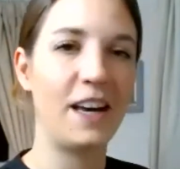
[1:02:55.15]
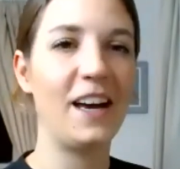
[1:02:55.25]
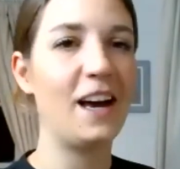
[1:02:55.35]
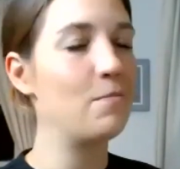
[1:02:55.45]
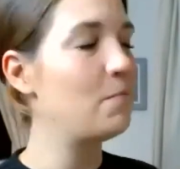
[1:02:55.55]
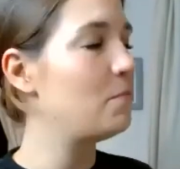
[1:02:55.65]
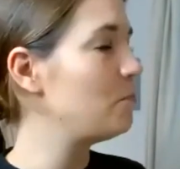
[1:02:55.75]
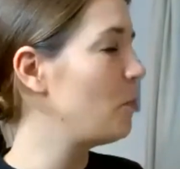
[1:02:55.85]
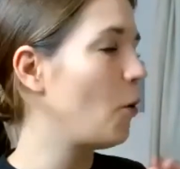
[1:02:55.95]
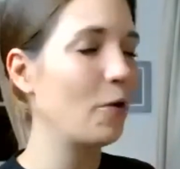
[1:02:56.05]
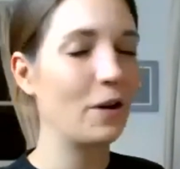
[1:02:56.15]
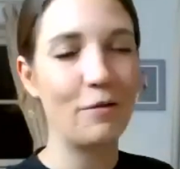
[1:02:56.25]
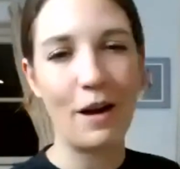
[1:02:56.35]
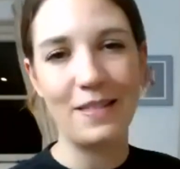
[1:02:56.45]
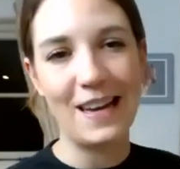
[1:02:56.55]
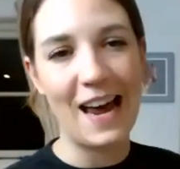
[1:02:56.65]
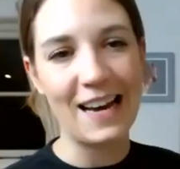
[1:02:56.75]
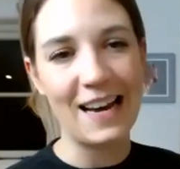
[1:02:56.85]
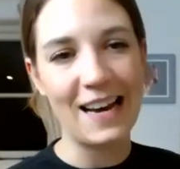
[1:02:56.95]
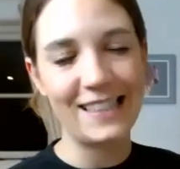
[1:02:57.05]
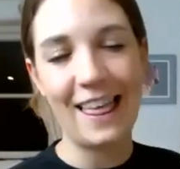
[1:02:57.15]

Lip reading: day and pouring rain the next.